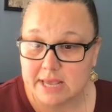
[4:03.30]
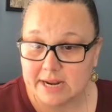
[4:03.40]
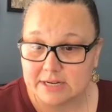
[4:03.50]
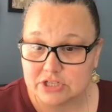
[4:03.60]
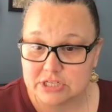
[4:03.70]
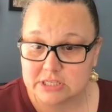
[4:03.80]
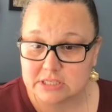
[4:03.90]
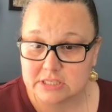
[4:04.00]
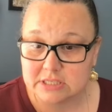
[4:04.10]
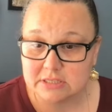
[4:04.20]
and I
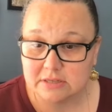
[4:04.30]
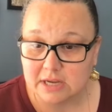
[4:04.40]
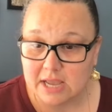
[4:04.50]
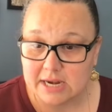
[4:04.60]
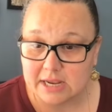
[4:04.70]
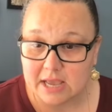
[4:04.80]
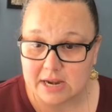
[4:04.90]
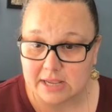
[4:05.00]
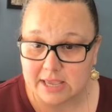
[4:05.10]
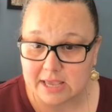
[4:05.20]
just kind of
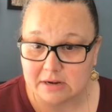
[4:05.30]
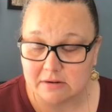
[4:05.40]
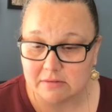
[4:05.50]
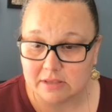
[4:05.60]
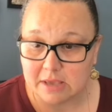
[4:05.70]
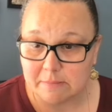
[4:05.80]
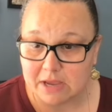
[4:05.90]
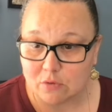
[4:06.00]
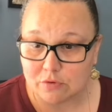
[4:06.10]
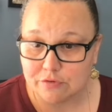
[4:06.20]
got to get get
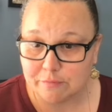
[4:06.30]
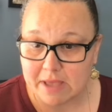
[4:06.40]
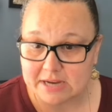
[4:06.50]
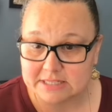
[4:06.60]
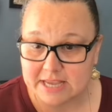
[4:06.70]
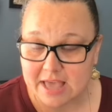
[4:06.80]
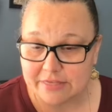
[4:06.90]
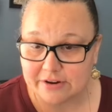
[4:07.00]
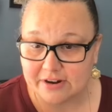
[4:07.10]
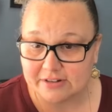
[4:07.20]
my groove back
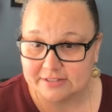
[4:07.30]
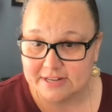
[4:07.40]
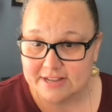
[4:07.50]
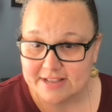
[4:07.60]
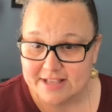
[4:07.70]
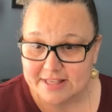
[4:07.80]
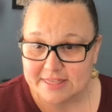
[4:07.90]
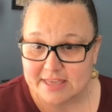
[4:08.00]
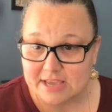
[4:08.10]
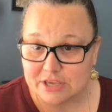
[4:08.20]
together.
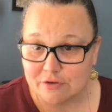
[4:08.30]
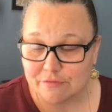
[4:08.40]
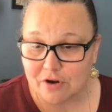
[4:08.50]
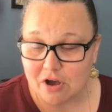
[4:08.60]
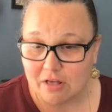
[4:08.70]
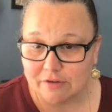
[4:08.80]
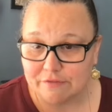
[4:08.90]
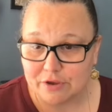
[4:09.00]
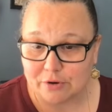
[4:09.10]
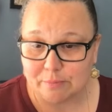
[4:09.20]
Thank you for all
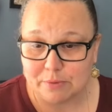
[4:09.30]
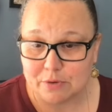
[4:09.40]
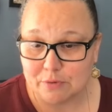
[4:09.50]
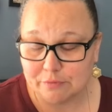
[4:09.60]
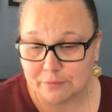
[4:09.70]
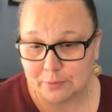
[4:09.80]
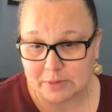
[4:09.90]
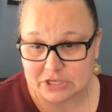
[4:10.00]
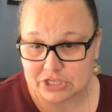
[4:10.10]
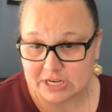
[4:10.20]
of your beautiful
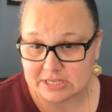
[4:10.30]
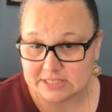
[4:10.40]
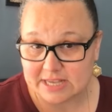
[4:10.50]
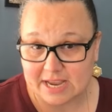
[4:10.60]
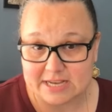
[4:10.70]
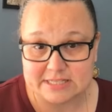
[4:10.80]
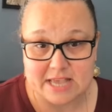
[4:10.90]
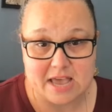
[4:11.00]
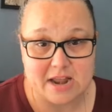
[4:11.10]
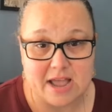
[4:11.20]
wishes. Like I
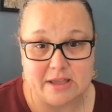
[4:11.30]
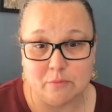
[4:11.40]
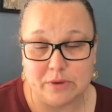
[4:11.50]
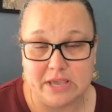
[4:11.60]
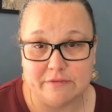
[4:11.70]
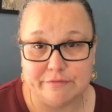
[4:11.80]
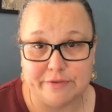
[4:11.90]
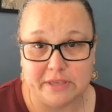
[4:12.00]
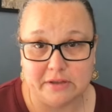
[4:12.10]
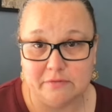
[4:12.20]
said, I we have
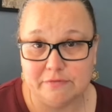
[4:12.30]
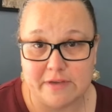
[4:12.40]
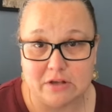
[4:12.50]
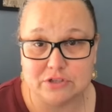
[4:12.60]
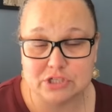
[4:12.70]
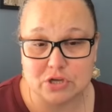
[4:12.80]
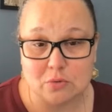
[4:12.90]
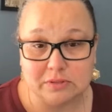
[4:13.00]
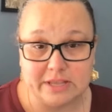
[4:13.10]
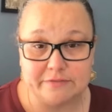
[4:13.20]
feel, felt
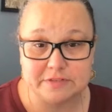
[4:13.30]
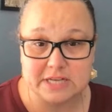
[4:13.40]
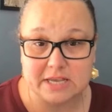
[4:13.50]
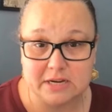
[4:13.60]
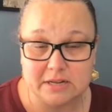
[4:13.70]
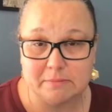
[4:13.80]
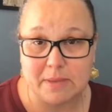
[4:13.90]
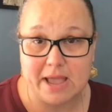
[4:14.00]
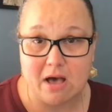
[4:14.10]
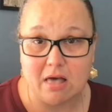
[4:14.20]
so lifted
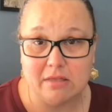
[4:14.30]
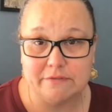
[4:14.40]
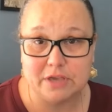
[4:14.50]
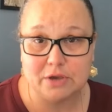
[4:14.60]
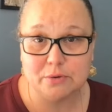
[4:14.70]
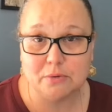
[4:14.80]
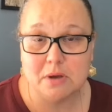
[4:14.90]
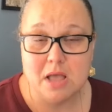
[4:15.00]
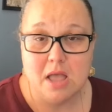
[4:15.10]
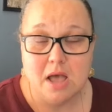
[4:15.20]
by all of you.
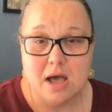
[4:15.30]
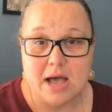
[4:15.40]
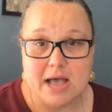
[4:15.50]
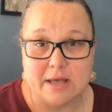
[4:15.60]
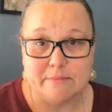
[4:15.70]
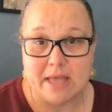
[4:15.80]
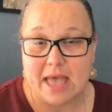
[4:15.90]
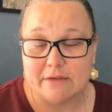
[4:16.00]
Um,